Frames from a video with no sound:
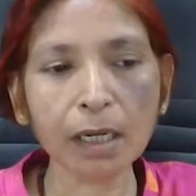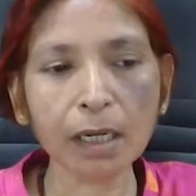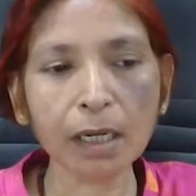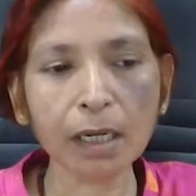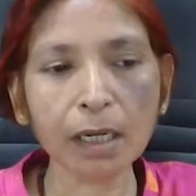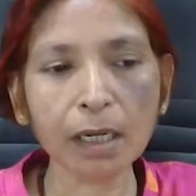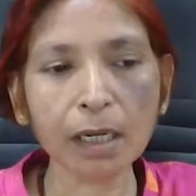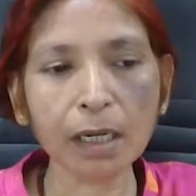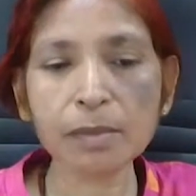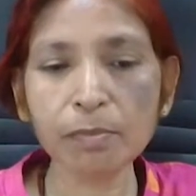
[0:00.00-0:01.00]
Higher
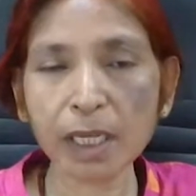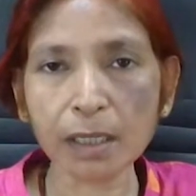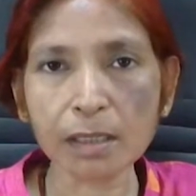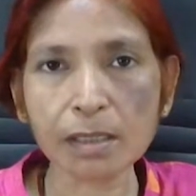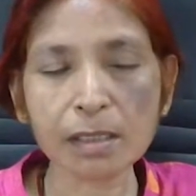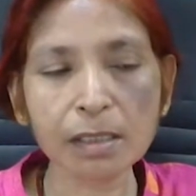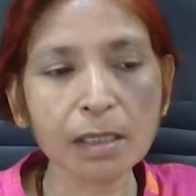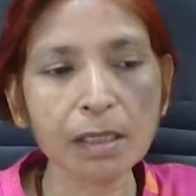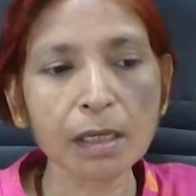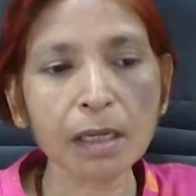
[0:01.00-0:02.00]
price means
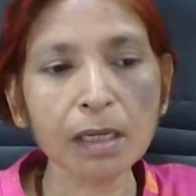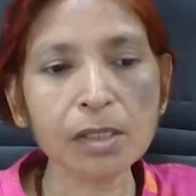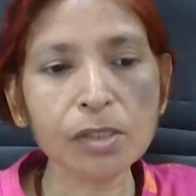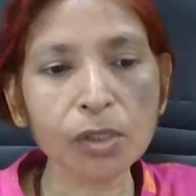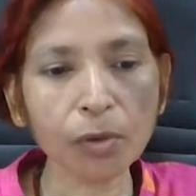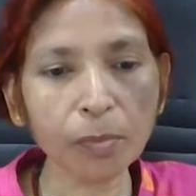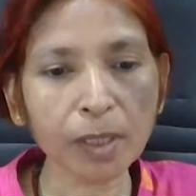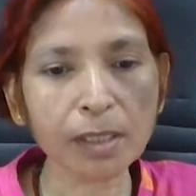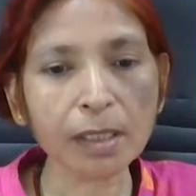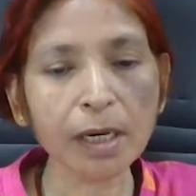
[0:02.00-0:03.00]

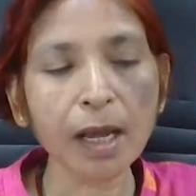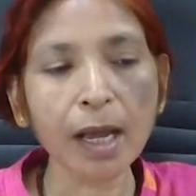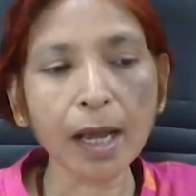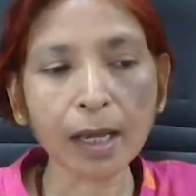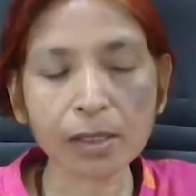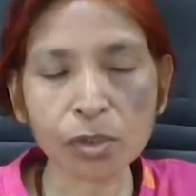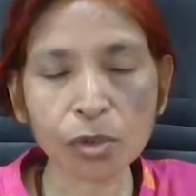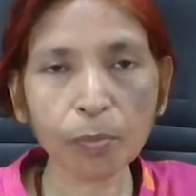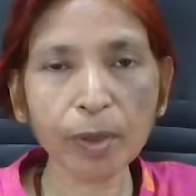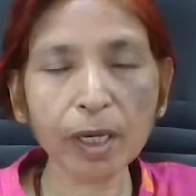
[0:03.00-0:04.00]
consumer has
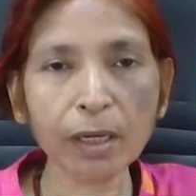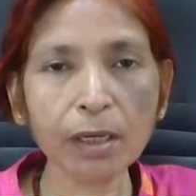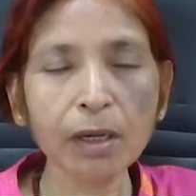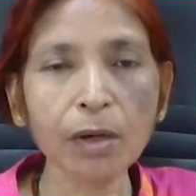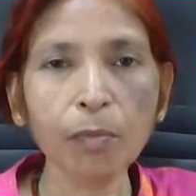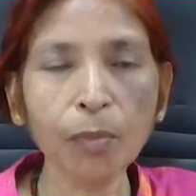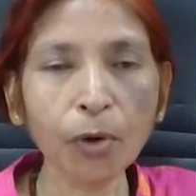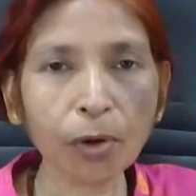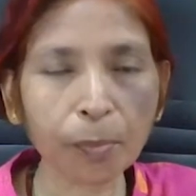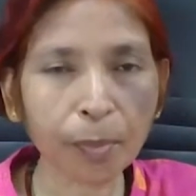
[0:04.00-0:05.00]
to pay
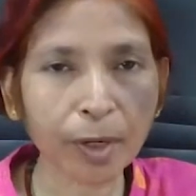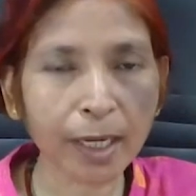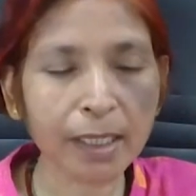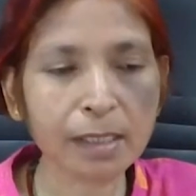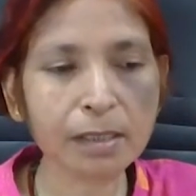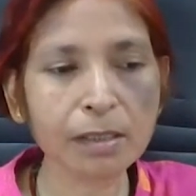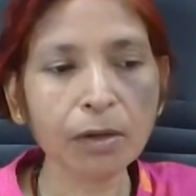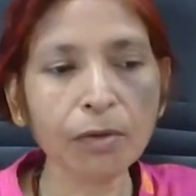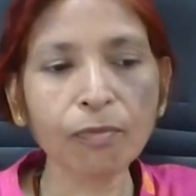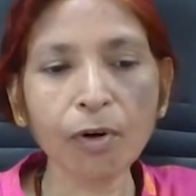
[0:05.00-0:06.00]
more price
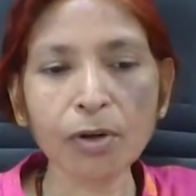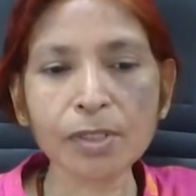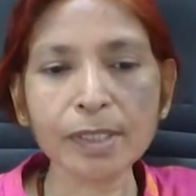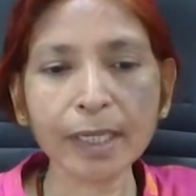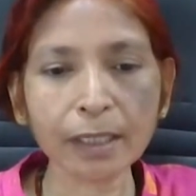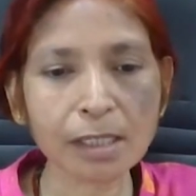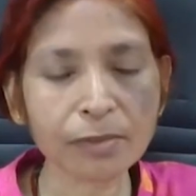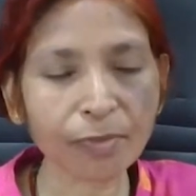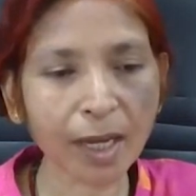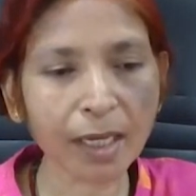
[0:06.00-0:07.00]
for
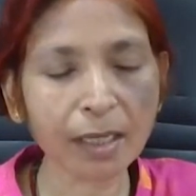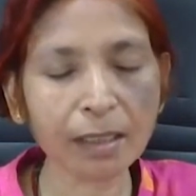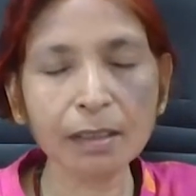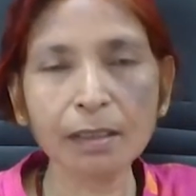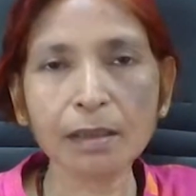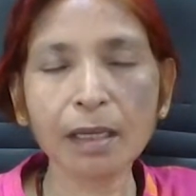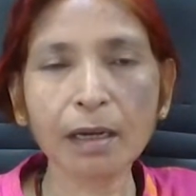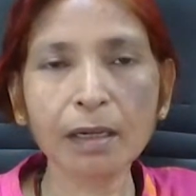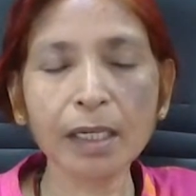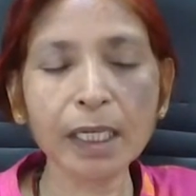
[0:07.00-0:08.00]
satisfying
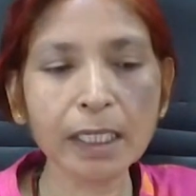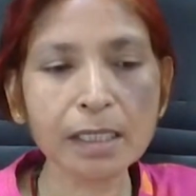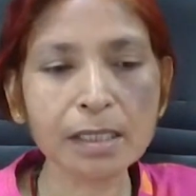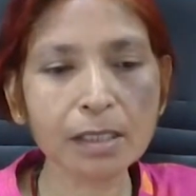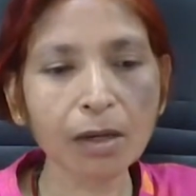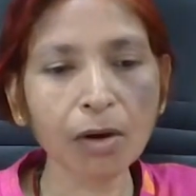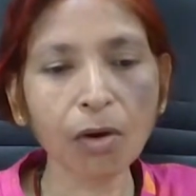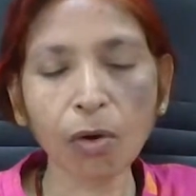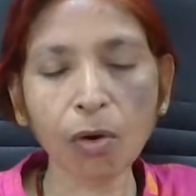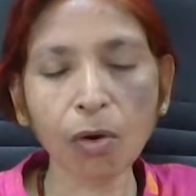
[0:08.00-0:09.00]
their needs
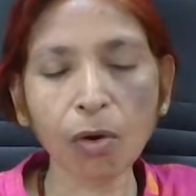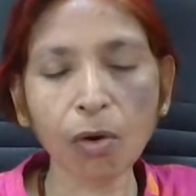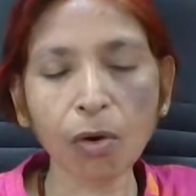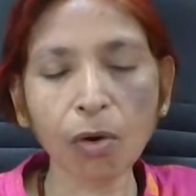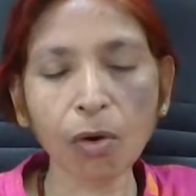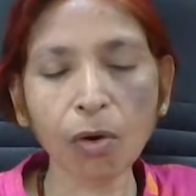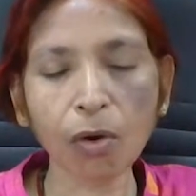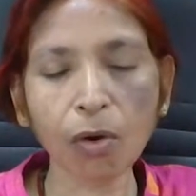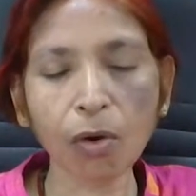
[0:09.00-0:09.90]
or wants.